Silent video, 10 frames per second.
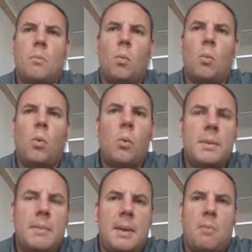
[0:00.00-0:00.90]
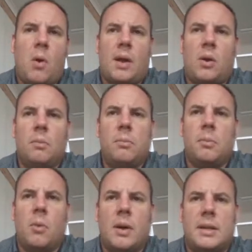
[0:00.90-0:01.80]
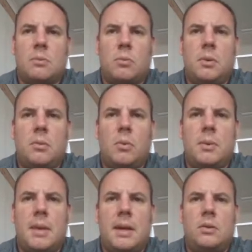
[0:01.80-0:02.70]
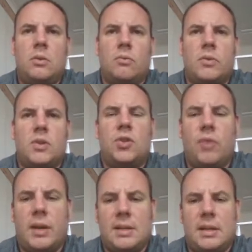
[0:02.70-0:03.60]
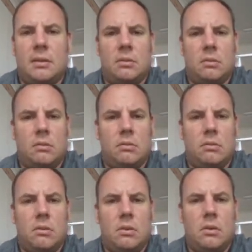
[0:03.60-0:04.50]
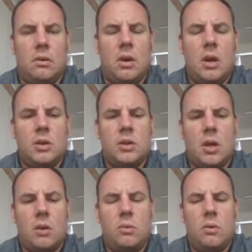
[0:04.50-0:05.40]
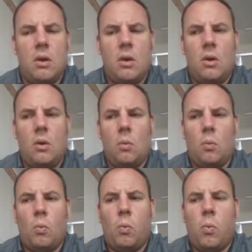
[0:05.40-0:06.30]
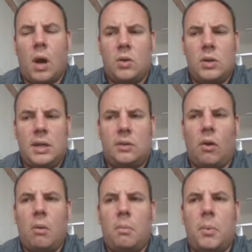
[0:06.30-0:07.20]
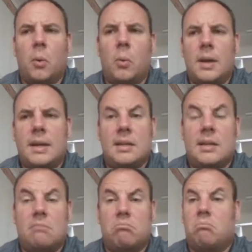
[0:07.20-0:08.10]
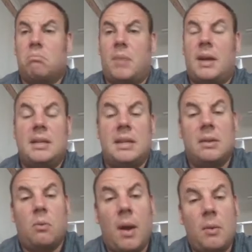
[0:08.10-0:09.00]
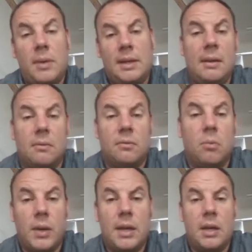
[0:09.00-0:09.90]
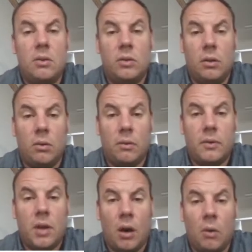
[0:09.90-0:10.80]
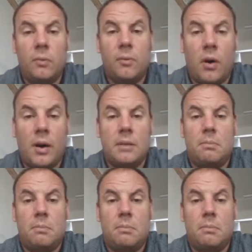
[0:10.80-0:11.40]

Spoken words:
what we mean by compromising, we mean not restricting. So a good example is basically the way we live. We use a lot of coal-fired